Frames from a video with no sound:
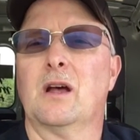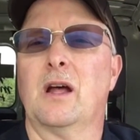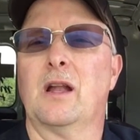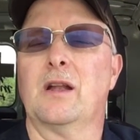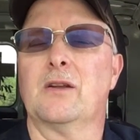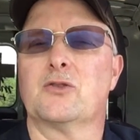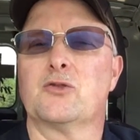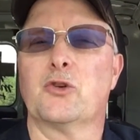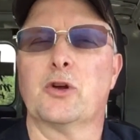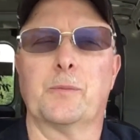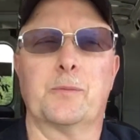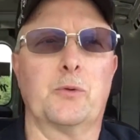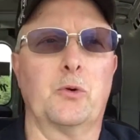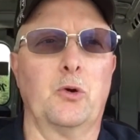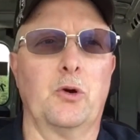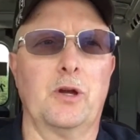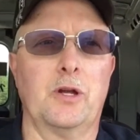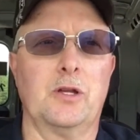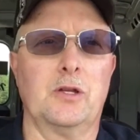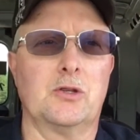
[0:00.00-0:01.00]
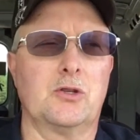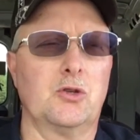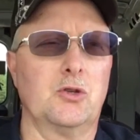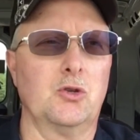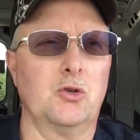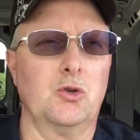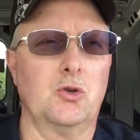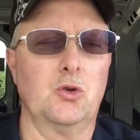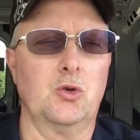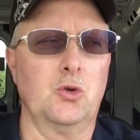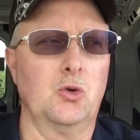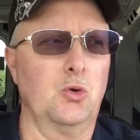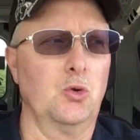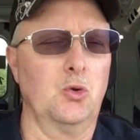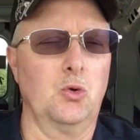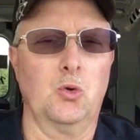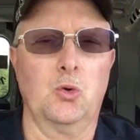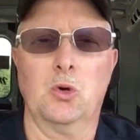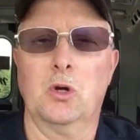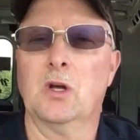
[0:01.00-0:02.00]
on a trip going
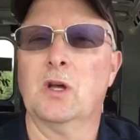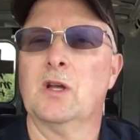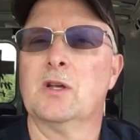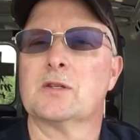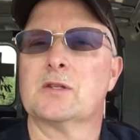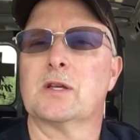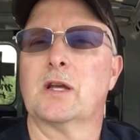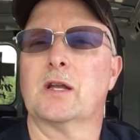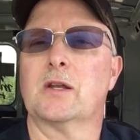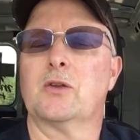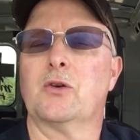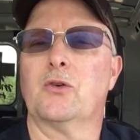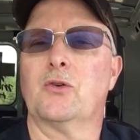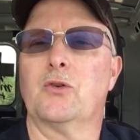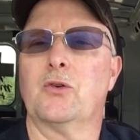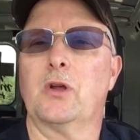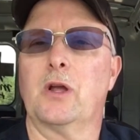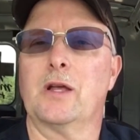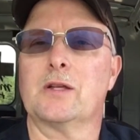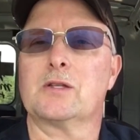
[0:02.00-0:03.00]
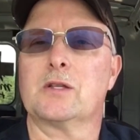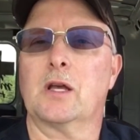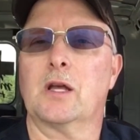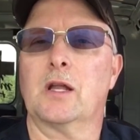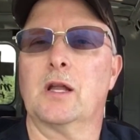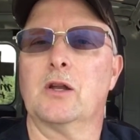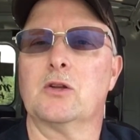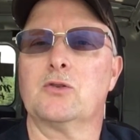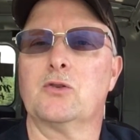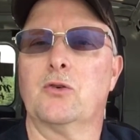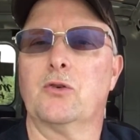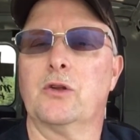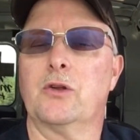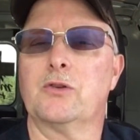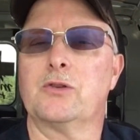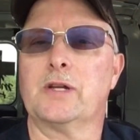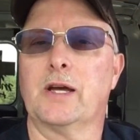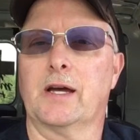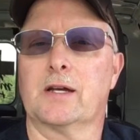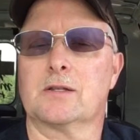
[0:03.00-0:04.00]
to San
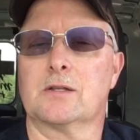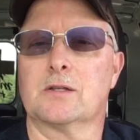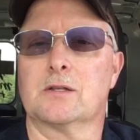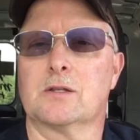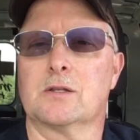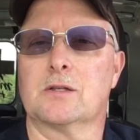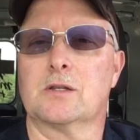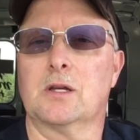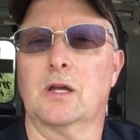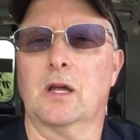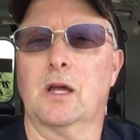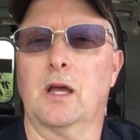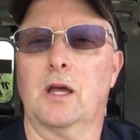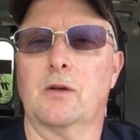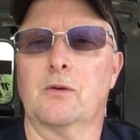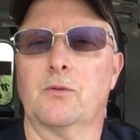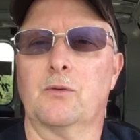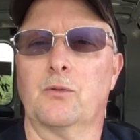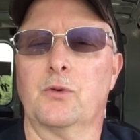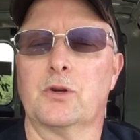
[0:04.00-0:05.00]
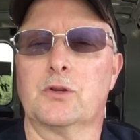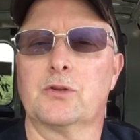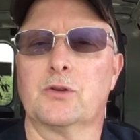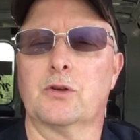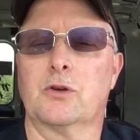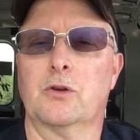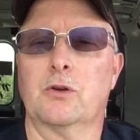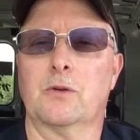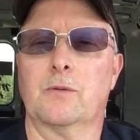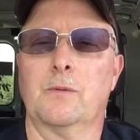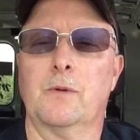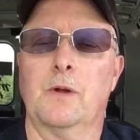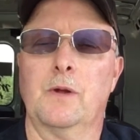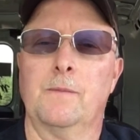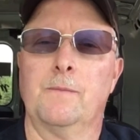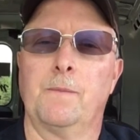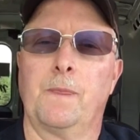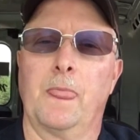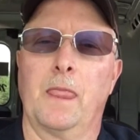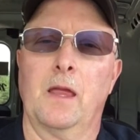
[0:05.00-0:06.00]
Antonio, Texas, to see Richard
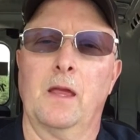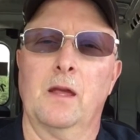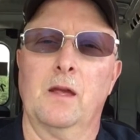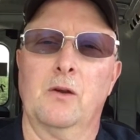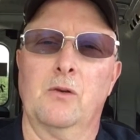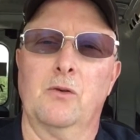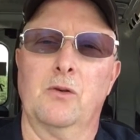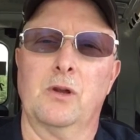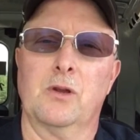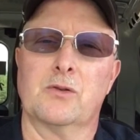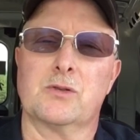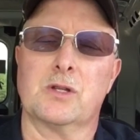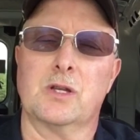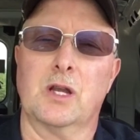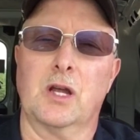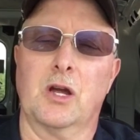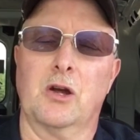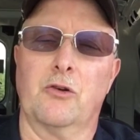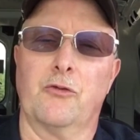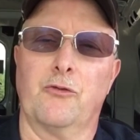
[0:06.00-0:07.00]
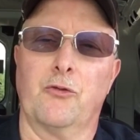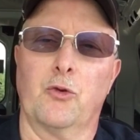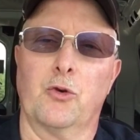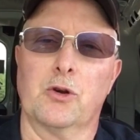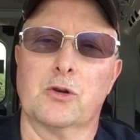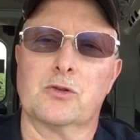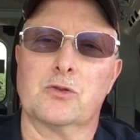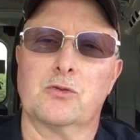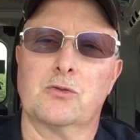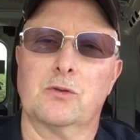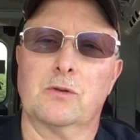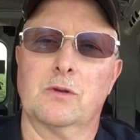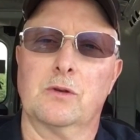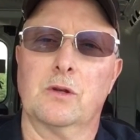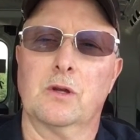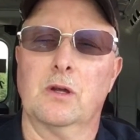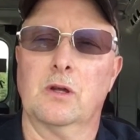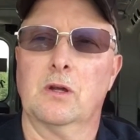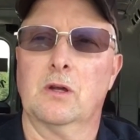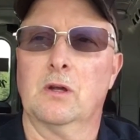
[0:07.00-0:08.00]
when he was in the Air Force.
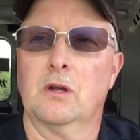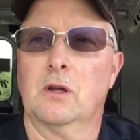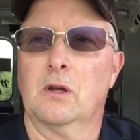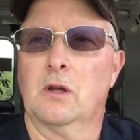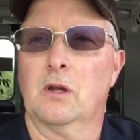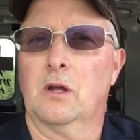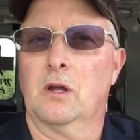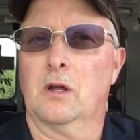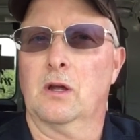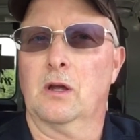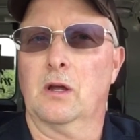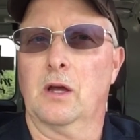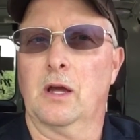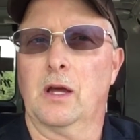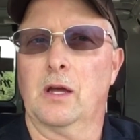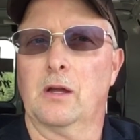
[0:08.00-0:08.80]
He